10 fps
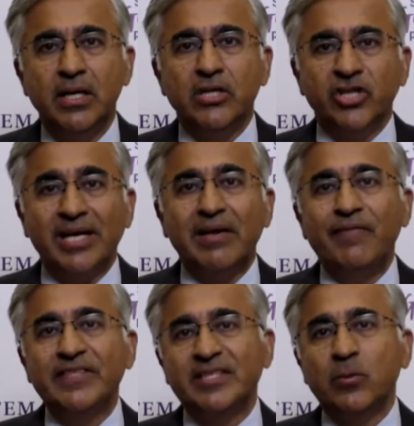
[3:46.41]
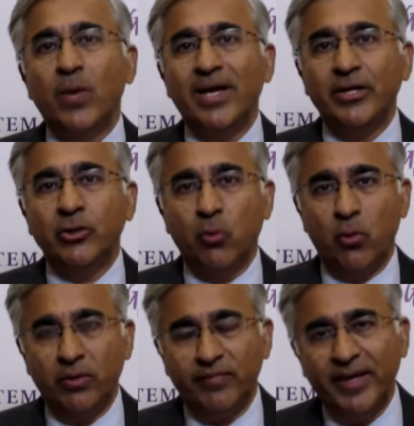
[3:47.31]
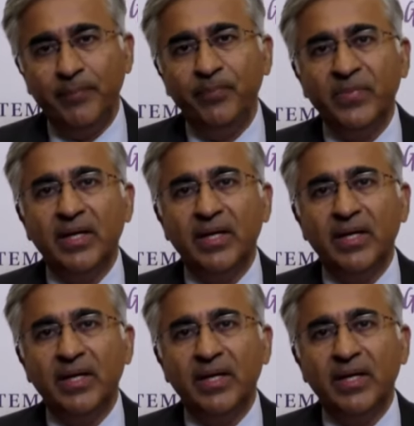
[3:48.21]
China fits in well into all of them.